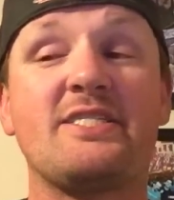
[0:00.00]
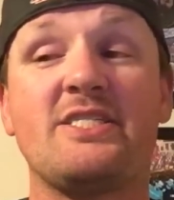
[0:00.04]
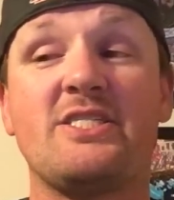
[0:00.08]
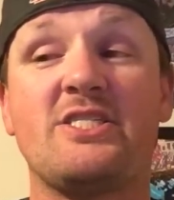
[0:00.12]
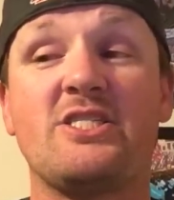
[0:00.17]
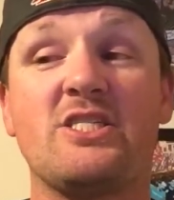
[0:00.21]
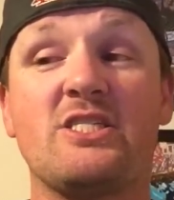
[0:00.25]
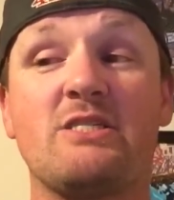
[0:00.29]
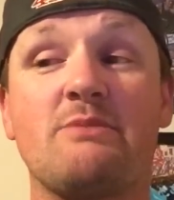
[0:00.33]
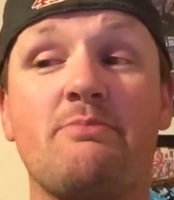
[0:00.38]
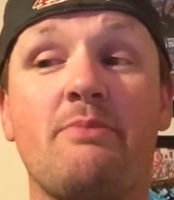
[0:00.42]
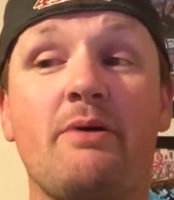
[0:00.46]
He's
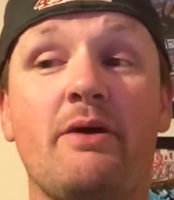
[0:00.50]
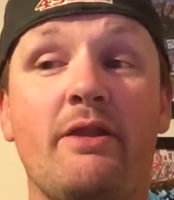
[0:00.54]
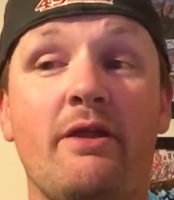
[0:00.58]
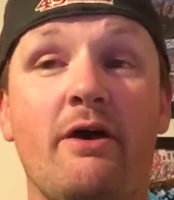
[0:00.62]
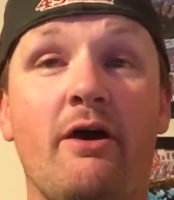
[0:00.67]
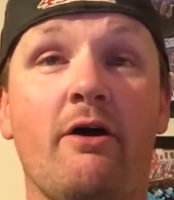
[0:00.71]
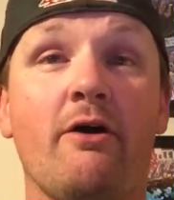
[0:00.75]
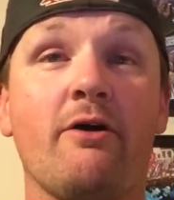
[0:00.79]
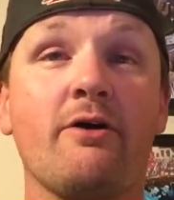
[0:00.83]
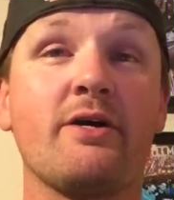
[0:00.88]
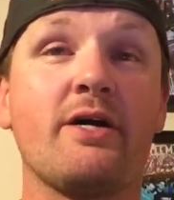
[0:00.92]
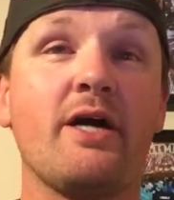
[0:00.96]
just been
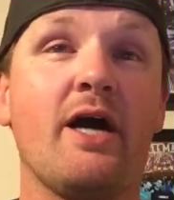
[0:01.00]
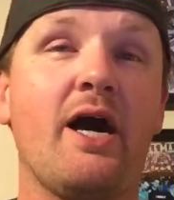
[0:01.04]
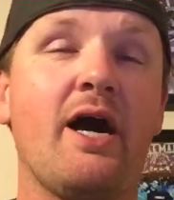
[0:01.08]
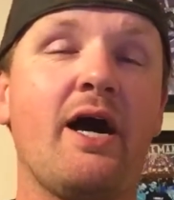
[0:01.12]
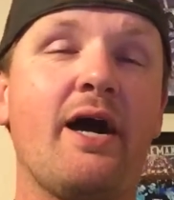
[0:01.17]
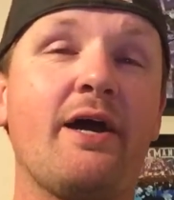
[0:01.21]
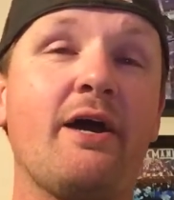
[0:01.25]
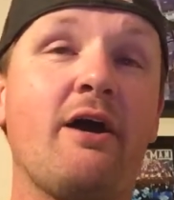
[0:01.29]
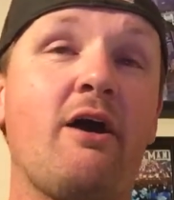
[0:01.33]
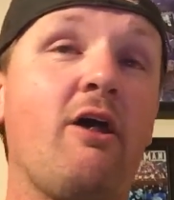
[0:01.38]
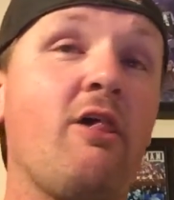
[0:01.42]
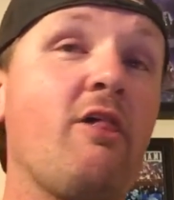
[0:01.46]
a
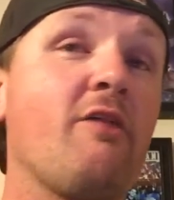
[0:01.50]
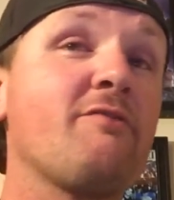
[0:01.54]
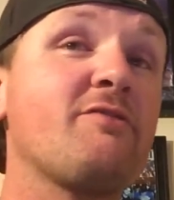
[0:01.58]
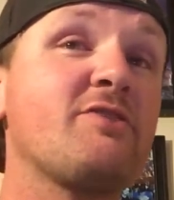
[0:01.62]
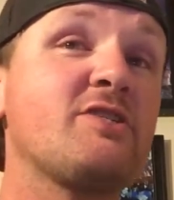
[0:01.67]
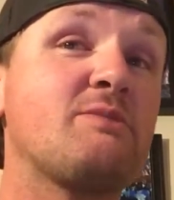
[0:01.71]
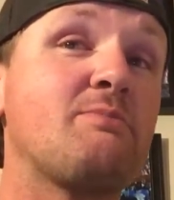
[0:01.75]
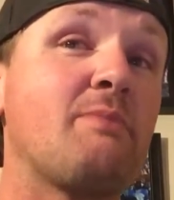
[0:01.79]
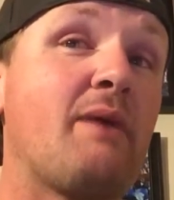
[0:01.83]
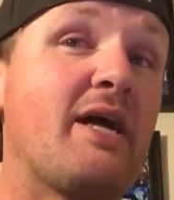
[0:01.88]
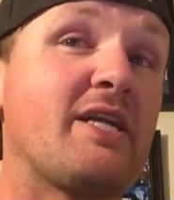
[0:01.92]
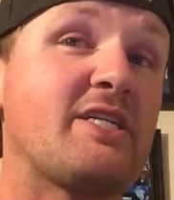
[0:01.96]
guy. All of
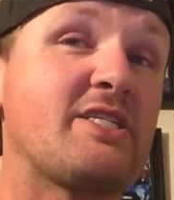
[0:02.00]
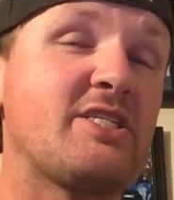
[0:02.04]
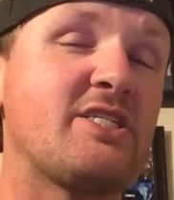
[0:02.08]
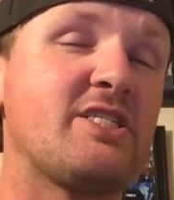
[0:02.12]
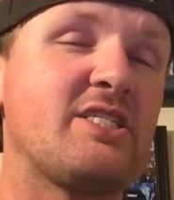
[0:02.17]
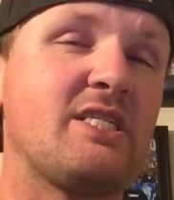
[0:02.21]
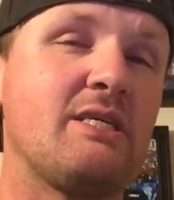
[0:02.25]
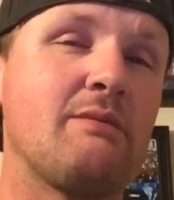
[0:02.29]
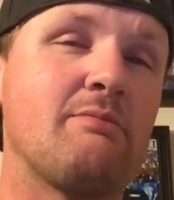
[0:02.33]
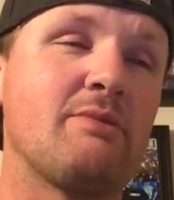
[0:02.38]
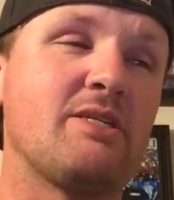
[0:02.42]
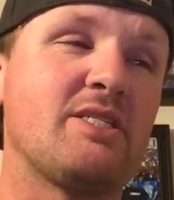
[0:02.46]
his matches
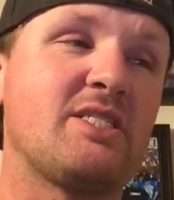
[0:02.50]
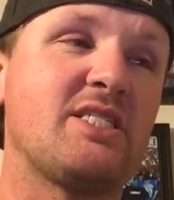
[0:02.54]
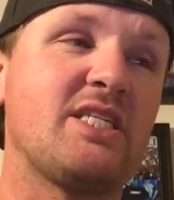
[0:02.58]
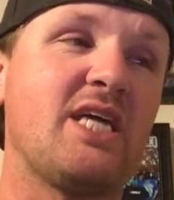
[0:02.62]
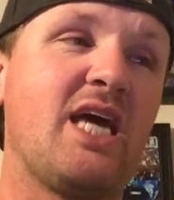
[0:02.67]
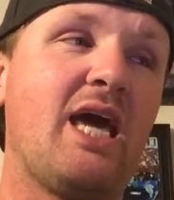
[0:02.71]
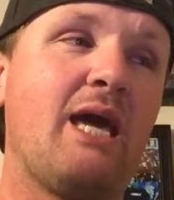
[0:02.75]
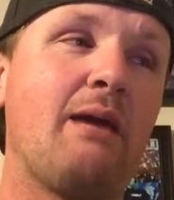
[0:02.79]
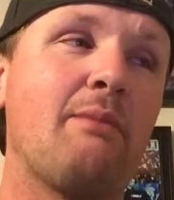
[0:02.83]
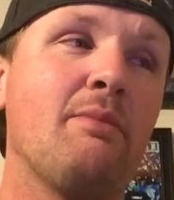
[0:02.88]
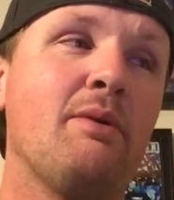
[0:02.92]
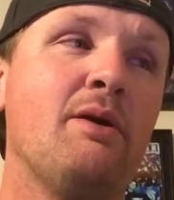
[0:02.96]
seem the
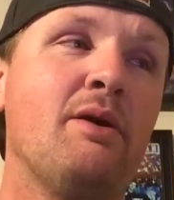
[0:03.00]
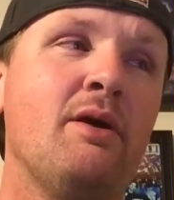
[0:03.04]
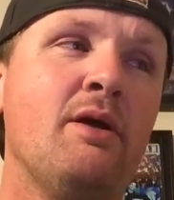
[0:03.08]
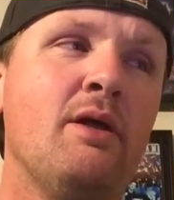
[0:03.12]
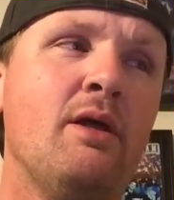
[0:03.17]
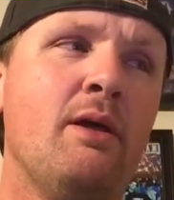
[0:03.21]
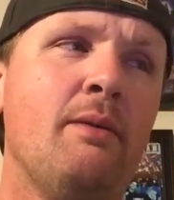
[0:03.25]
same.